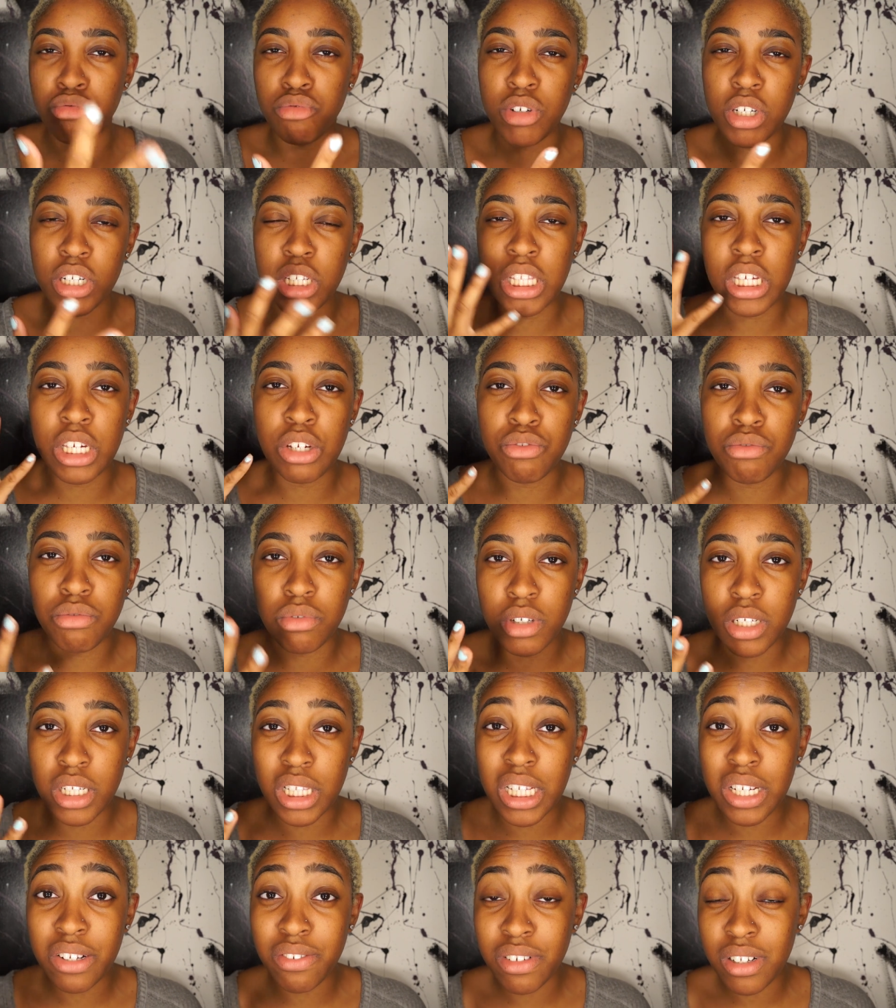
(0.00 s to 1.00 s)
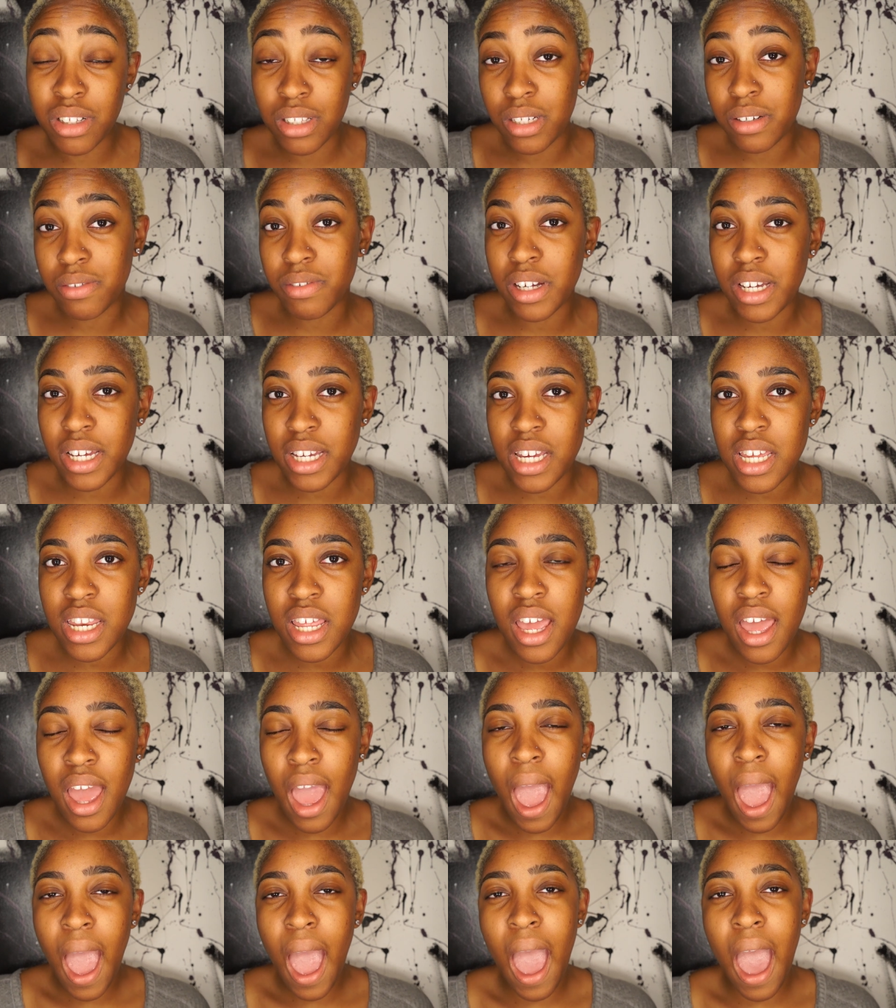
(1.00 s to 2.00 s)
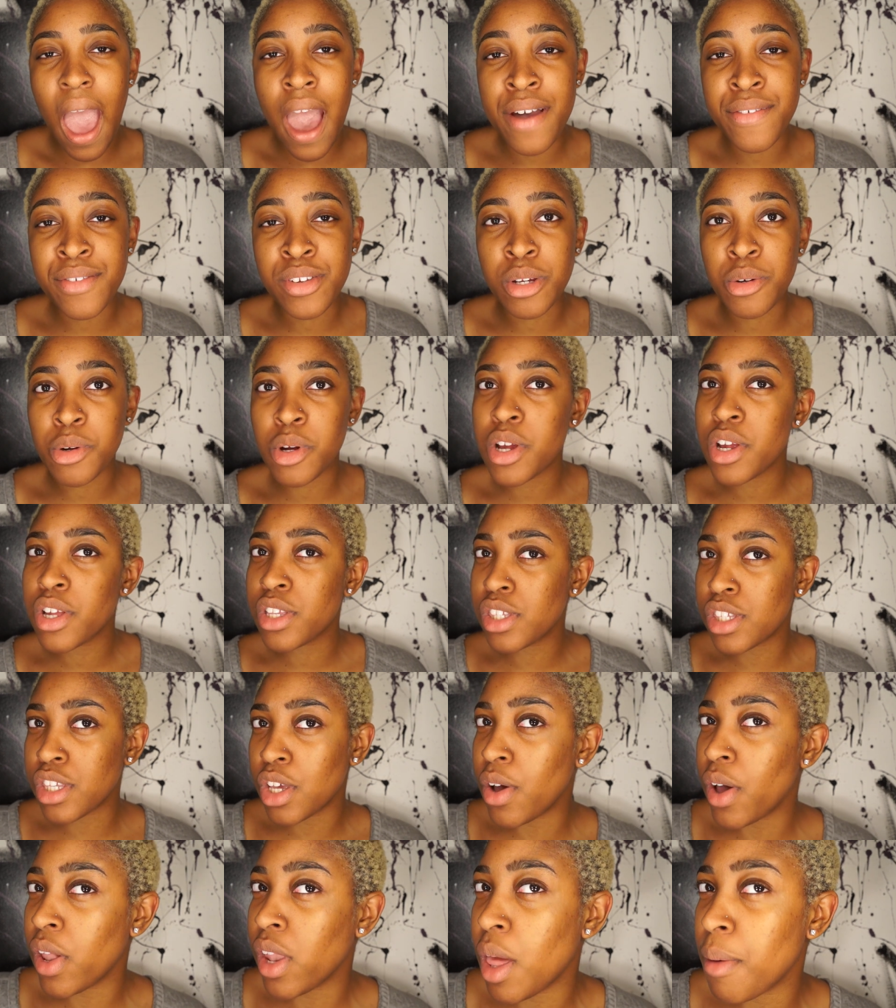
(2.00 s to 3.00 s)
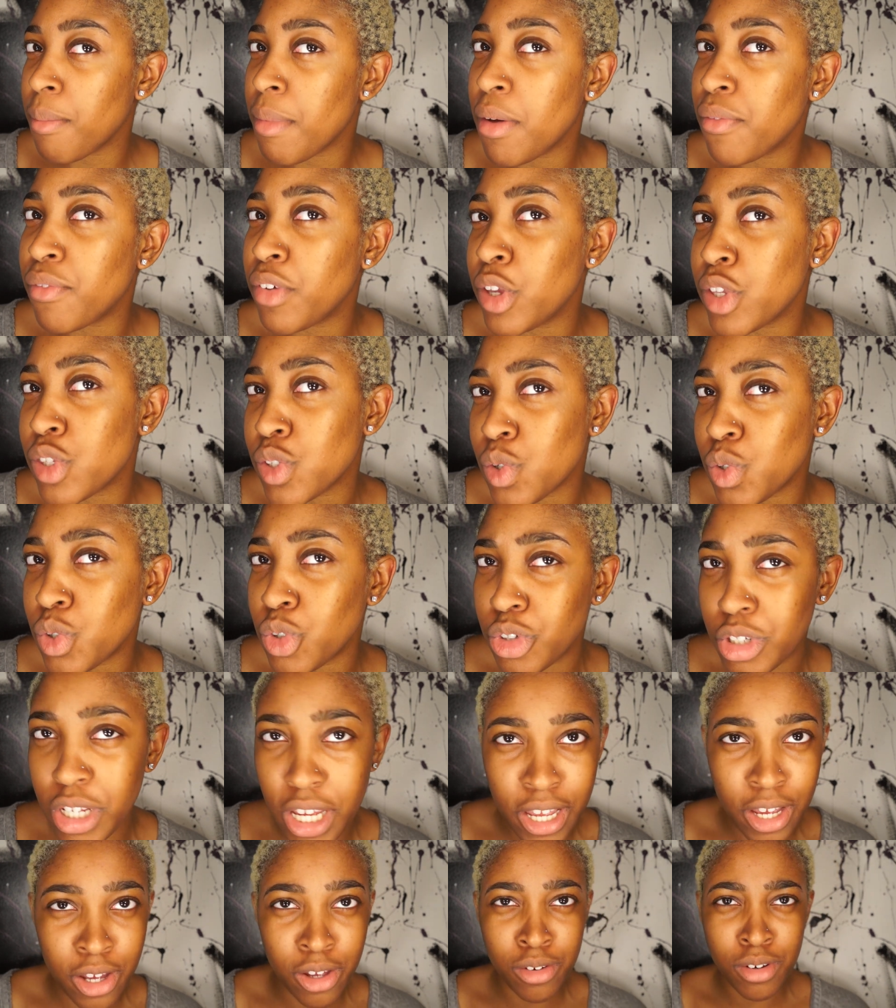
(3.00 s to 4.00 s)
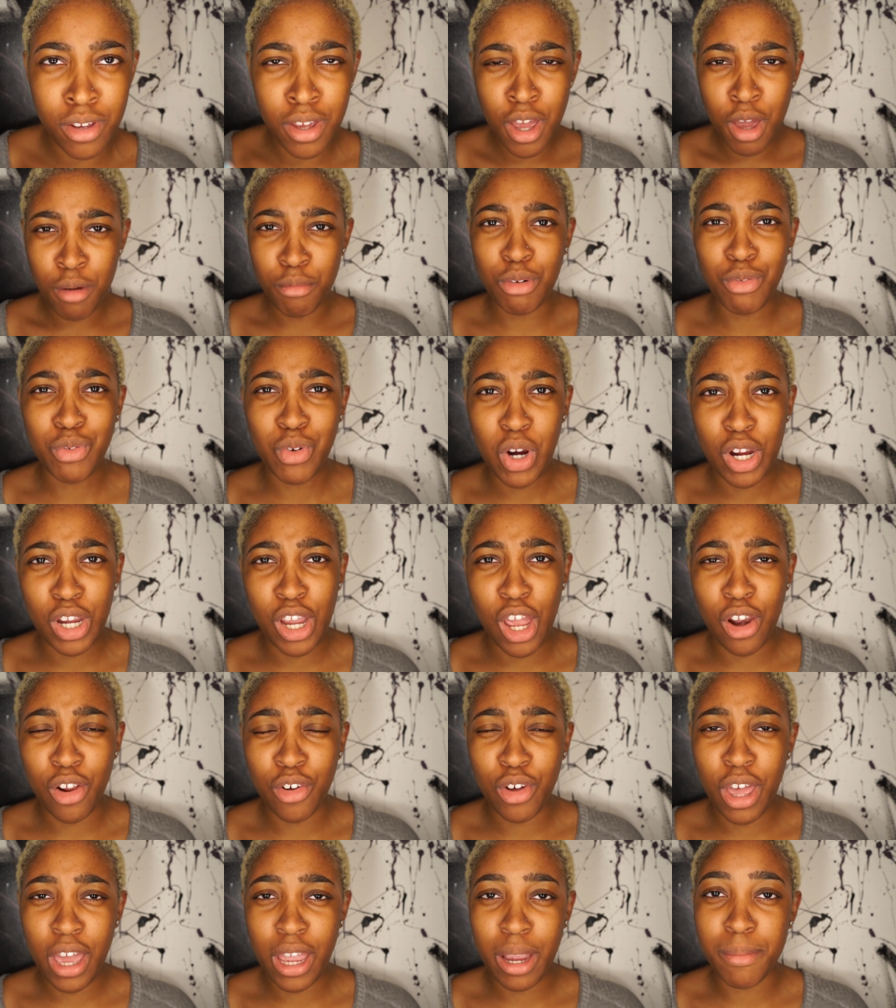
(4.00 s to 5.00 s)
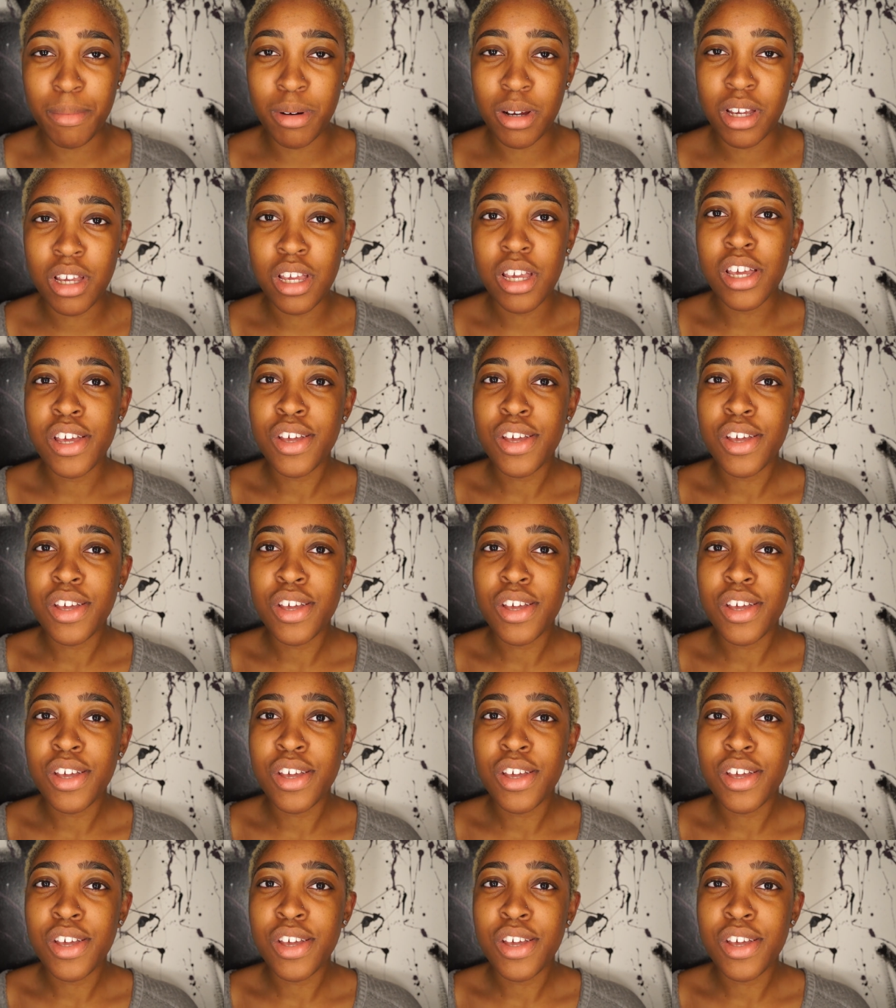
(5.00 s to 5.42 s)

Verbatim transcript: really red afterwards. So I let my face cool down before I got on camera.